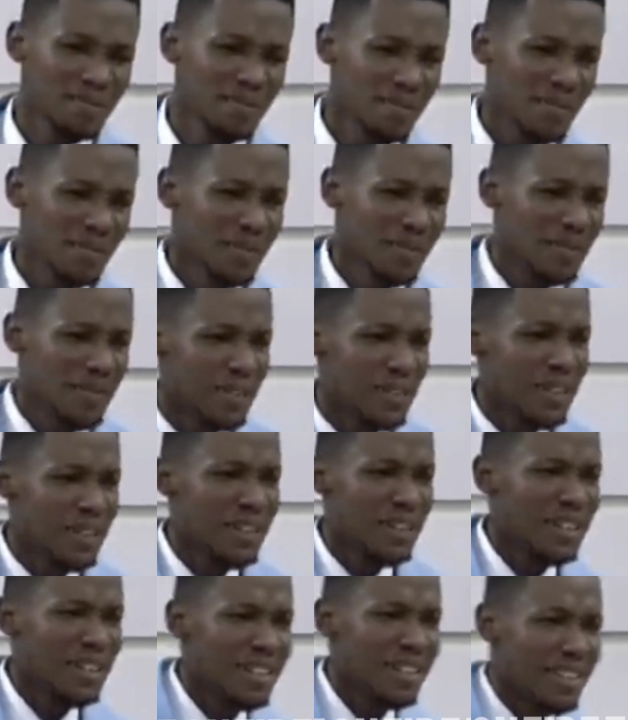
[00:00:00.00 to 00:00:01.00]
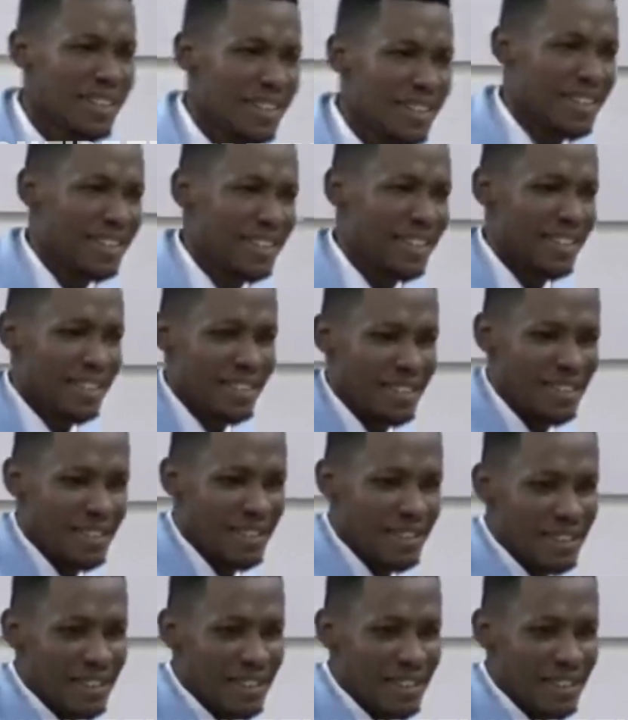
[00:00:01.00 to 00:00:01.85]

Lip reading: (silence)